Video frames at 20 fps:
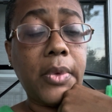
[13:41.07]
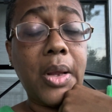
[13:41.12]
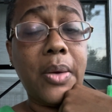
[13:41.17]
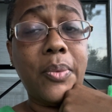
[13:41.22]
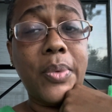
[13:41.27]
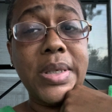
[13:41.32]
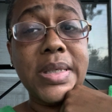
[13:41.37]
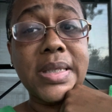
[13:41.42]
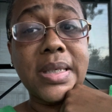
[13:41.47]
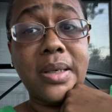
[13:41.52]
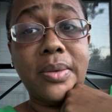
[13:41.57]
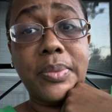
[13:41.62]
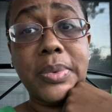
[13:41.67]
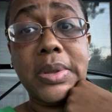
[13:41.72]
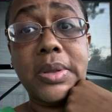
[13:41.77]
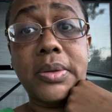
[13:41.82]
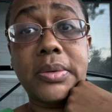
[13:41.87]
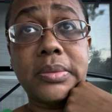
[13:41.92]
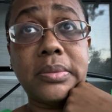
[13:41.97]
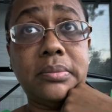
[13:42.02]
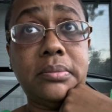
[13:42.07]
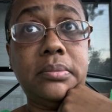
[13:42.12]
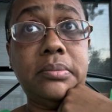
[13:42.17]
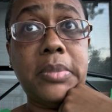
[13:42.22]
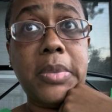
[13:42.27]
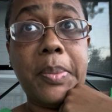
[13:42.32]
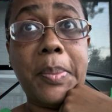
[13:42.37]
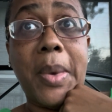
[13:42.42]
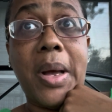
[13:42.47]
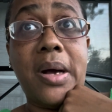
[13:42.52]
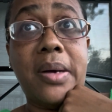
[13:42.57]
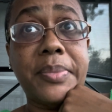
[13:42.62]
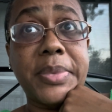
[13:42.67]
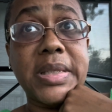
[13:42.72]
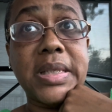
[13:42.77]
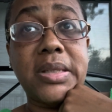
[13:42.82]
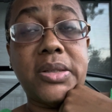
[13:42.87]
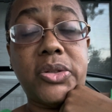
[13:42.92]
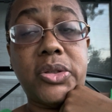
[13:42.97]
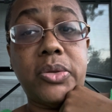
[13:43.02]
we said, well, my mom
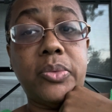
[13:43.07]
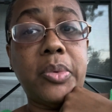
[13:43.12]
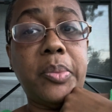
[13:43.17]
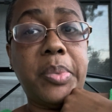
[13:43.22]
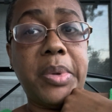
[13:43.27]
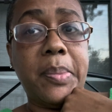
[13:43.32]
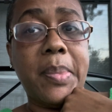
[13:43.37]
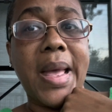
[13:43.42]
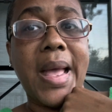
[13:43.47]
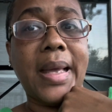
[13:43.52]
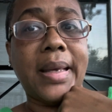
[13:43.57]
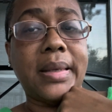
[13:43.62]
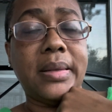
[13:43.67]
said she would be back